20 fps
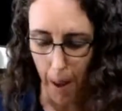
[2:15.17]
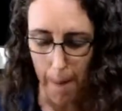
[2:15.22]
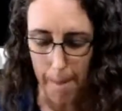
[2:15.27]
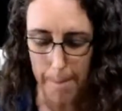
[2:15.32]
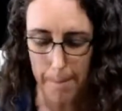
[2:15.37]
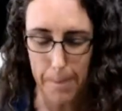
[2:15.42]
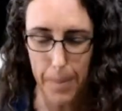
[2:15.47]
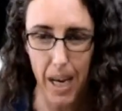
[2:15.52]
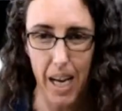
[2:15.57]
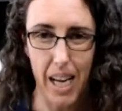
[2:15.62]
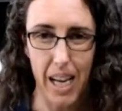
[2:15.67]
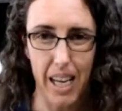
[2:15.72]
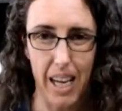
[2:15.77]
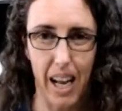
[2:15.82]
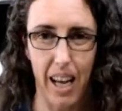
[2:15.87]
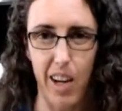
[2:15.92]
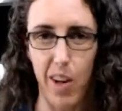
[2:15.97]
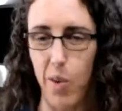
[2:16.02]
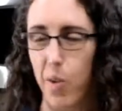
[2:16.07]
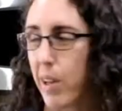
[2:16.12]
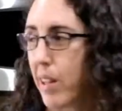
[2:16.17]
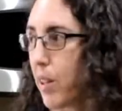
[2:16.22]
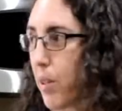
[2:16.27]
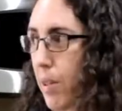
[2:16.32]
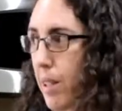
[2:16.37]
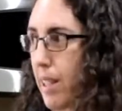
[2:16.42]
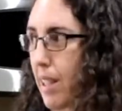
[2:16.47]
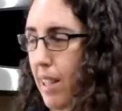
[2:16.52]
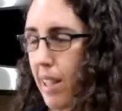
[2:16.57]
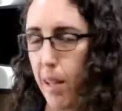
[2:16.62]
but I don't want the
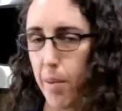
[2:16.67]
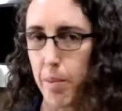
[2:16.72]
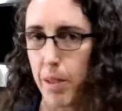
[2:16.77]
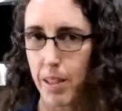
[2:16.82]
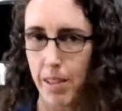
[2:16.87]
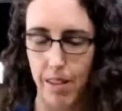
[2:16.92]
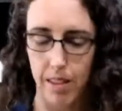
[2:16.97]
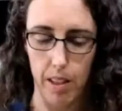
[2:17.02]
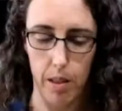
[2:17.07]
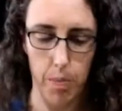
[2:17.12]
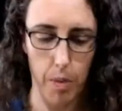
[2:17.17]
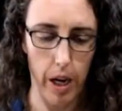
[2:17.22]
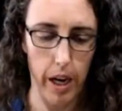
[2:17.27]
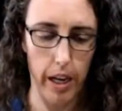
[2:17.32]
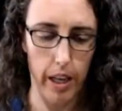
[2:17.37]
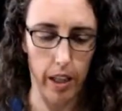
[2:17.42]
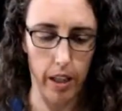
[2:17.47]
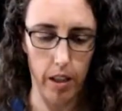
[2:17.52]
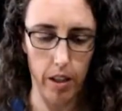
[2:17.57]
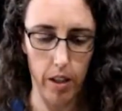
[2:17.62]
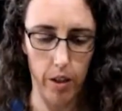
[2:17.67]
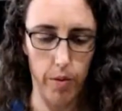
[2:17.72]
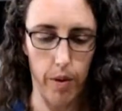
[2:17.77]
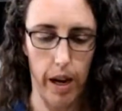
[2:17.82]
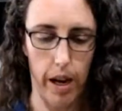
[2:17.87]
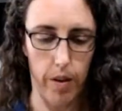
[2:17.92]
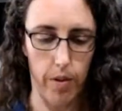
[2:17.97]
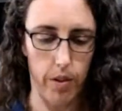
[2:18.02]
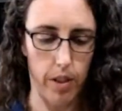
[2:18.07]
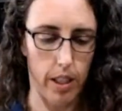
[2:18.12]
ones that they've been spraying
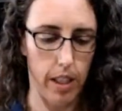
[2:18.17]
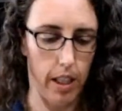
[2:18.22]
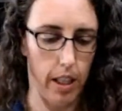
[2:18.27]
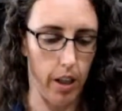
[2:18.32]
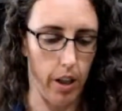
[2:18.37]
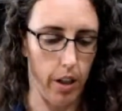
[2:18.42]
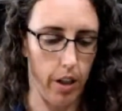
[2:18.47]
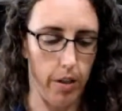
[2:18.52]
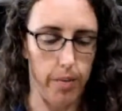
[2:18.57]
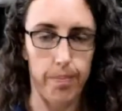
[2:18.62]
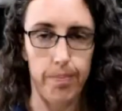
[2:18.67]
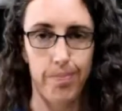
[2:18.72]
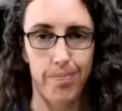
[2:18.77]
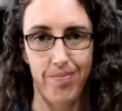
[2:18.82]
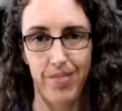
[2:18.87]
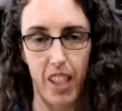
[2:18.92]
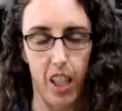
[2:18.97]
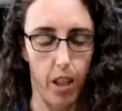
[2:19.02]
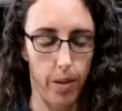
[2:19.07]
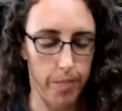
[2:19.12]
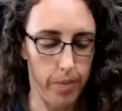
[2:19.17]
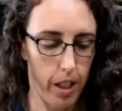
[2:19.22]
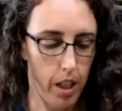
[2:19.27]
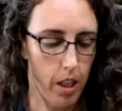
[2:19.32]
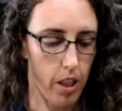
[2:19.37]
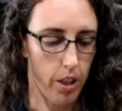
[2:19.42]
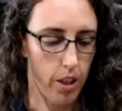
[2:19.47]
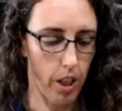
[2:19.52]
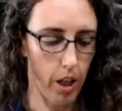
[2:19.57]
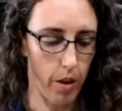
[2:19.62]
around here, you know.
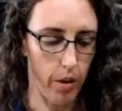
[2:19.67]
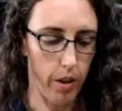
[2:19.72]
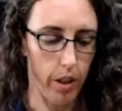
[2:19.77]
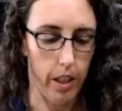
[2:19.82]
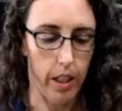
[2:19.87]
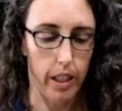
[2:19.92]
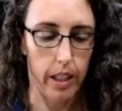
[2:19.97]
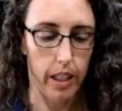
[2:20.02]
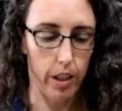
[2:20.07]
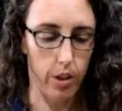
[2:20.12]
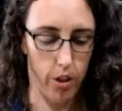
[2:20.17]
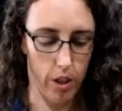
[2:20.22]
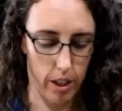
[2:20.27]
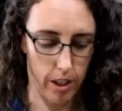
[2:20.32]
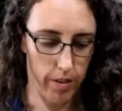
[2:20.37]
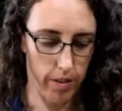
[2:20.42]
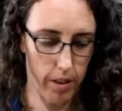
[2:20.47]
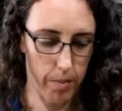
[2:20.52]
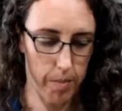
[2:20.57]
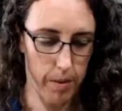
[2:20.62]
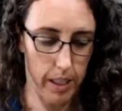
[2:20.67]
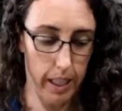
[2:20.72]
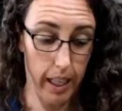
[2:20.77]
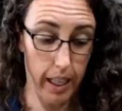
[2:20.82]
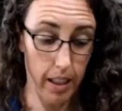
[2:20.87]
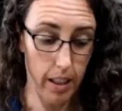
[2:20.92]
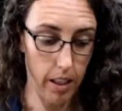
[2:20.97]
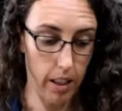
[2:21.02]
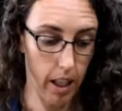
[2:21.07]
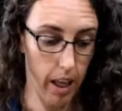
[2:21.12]
So get yourself some
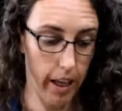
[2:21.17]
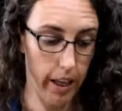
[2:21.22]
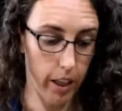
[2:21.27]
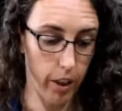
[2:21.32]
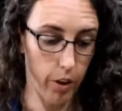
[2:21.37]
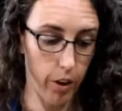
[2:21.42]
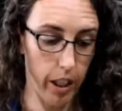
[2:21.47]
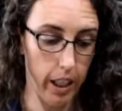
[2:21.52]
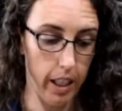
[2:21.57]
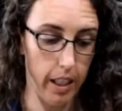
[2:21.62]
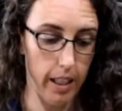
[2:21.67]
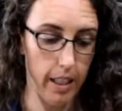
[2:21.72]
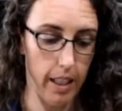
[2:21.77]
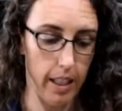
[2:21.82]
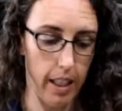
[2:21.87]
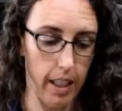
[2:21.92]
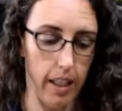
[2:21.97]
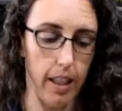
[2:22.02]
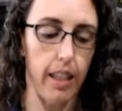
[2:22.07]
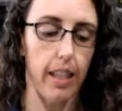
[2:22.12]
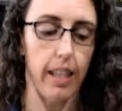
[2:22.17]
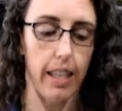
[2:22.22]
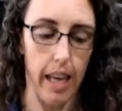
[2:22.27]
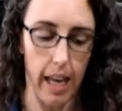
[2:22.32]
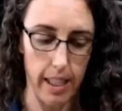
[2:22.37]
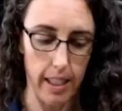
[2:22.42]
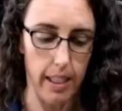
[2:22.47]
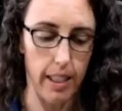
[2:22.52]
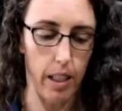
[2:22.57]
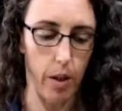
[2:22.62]
dandelion greens.
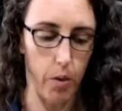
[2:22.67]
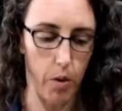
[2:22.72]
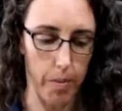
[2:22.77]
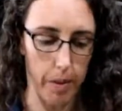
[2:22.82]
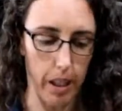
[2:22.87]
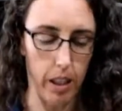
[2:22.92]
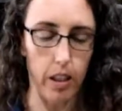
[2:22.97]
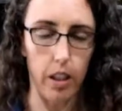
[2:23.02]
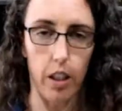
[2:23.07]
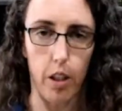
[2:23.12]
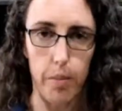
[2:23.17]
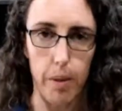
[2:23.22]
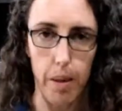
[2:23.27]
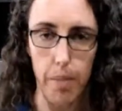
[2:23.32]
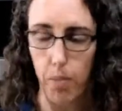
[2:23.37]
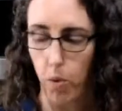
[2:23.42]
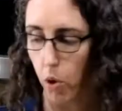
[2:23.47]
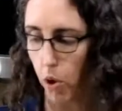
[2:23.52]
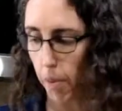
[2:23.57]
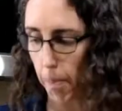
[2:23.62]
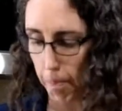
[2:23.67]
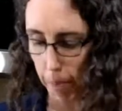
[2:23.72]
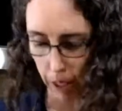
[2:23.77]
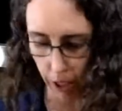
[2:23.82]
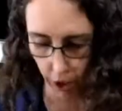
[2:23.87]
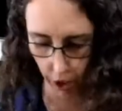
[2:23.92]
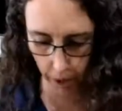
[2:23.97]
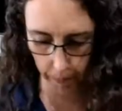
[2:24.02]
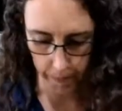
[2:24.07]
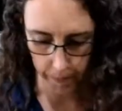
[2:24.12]
Yes, they will be a little bit more
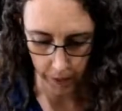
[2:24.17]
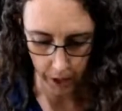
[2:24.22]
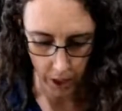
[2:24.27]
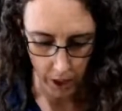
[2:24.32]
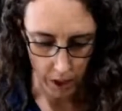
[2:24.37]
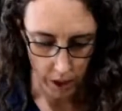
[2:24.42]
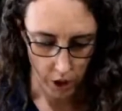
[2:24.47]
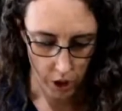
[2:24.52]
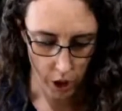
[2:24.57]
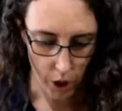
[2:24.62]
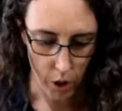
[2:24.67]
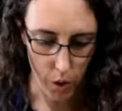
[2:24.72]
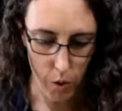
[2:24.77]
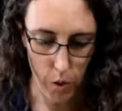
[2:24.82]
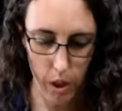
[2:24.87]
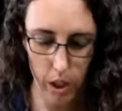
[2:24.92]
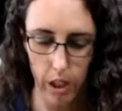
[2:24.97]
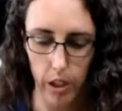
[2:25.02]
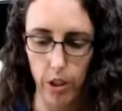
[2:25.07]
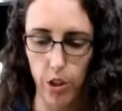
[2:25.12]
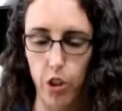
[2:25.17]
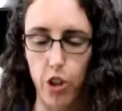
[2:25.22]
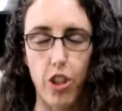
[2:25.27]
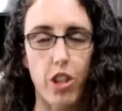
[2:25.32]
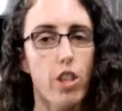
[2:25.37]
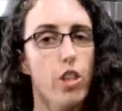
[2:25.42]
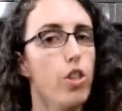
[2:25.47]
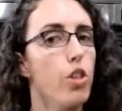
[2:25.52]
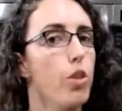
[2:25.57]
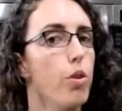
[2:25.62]
bitter, so
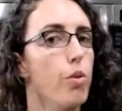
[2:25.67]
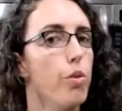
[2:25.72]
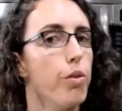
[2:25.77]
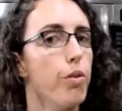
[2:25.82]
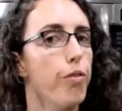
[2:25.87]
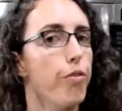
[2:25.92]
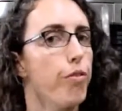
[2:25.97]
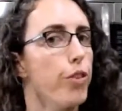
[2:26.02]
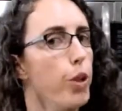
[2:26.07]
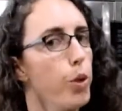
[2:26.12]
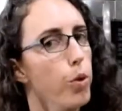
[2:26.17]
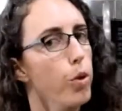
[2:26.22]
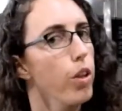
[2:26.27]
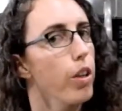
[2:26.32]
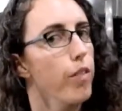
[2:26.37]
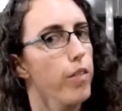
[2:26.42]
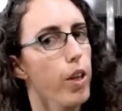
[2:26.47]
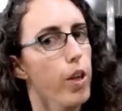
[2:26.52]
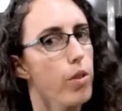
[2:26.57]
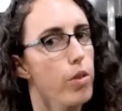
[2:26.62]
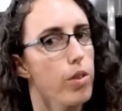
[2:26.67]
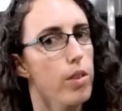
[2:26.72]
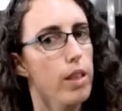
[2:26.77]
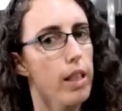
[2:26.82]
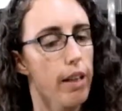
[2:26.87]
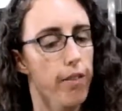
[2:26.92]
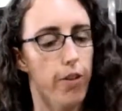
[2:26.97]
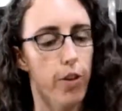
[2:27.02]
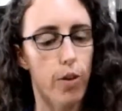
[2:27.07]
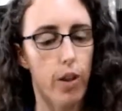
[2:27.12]
just do fewer of those
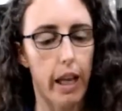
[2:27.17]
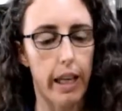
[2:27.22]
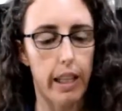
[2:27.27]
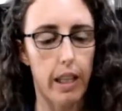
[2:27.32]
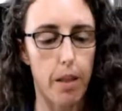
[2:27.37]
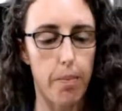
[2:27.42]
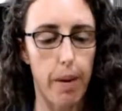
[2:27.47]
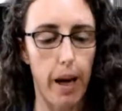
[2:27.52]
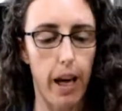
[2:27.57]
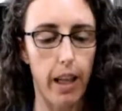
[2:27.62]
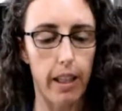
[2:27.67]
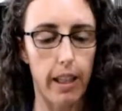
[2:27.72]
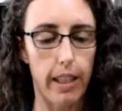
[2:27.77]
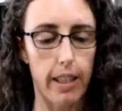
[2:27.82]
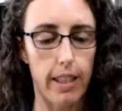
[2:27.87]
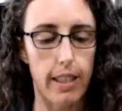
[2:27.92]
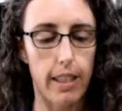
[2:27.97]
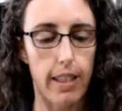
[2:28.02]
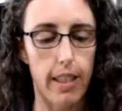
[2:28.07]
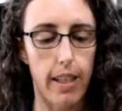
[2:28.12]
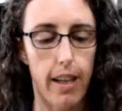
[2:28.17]
if you like the balance.